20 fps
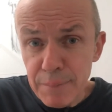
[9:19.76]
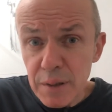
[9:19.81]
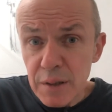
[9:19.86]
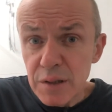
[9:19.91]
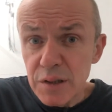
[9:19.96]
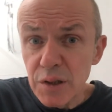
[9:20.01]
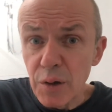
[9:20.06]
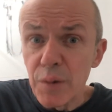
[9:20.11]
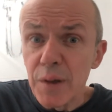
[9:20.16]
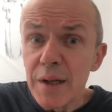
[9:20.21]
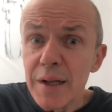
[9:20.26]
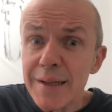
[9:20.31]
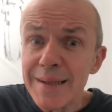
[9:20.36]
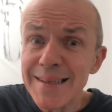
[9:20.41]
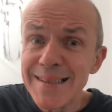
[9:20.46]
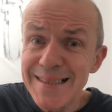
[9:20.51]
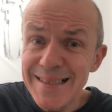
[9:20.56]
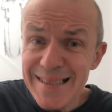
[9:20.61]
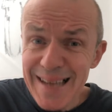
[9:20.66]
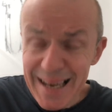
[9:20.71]
So the
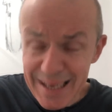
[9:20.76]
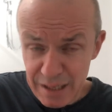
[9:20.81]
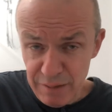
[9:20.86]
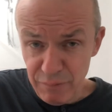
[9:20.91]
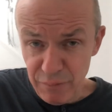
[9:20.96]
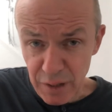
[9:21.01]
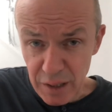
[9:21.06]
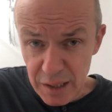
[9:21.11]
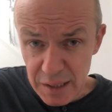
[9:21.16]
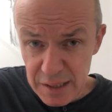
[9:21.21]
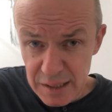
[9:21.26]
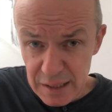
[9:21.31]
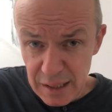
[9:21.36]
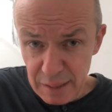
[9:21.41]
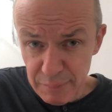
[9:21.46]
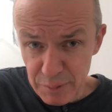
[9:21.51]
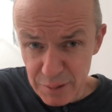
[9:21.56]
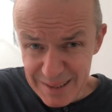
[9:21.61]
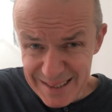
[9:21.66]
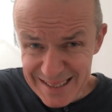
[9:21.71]
second verse,
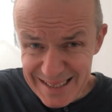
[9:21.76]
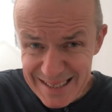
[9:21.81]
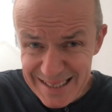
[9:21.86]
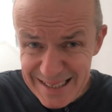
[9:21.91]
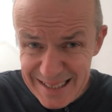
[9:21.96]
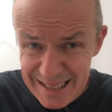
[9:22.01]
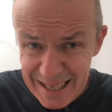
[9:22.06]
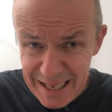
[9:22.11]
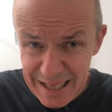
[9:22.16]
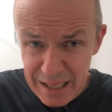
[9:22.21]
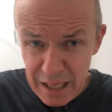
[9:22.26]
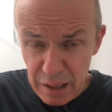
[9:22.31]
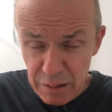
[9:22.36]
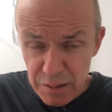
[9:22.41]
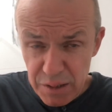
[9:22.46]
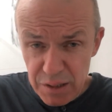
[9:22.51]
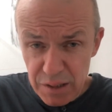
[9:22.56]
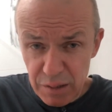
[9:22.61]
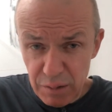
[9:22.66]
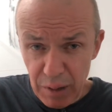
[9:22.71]
I'm going to teach you that now,
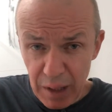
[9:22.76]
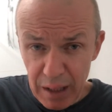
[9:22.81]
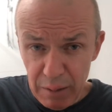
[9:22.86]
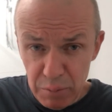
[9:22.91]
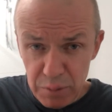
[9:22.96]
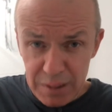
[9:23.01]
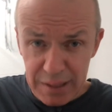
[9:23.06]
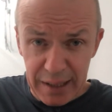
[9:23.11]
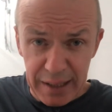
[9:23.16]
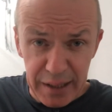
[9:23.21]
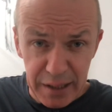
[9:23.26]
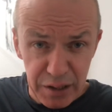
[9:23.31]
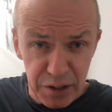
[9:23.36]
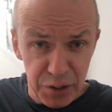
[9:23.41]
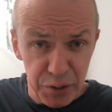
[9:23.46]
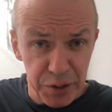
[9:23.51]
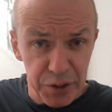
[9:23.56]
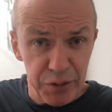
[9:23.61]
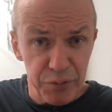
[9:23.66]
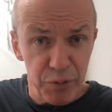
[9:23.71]
so I will say it and you
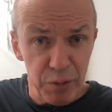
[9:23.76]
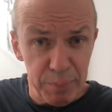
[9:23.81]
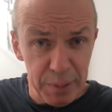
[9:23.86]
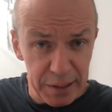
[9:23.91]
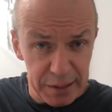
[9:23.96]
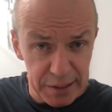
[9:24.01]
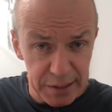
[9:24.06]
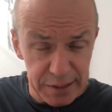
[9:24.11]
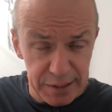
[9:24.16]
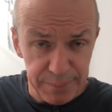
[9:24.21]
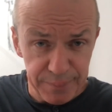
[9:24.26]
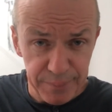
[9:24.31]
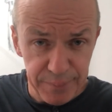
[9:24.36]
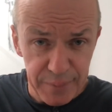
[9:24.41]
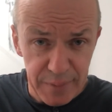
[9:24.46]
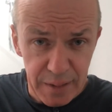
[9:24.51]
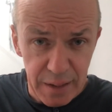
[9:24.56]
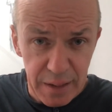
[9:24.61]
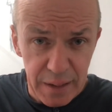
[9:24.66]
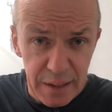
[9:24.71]
can repeat it.
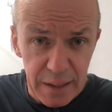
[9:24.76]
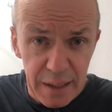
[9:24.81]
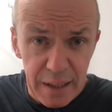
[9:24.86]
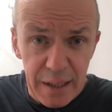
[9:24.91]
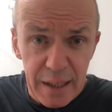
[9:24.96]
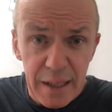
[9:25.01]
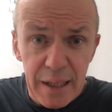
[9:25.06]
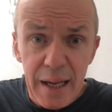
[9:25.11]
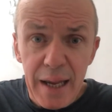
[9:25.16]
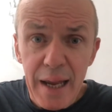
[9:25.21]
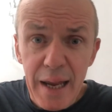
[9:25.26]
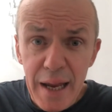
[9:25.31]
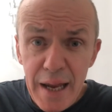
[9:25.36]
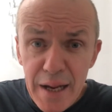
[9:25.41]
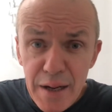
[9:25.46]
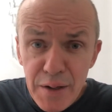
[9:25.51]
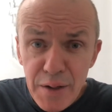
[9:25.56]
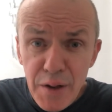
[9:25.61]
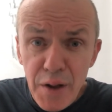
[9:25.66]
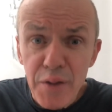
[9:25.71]

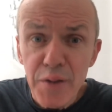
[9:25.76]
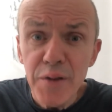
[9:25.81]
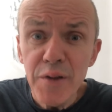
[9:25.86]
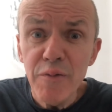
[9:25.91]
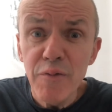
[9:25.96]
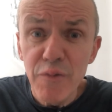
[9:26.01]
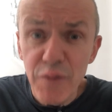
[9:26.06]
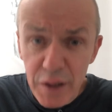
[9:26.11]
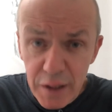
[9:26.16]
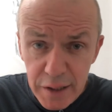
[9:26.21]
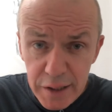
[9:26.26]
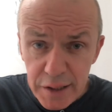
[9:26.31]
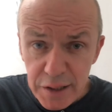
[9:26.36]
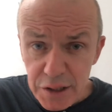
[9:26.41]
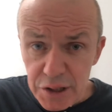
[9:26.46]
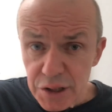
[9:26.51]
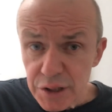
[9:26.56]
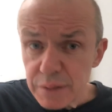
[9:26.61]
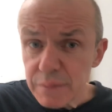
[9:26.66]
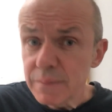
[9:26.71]
In the
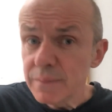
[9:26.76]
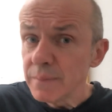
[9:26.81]
village,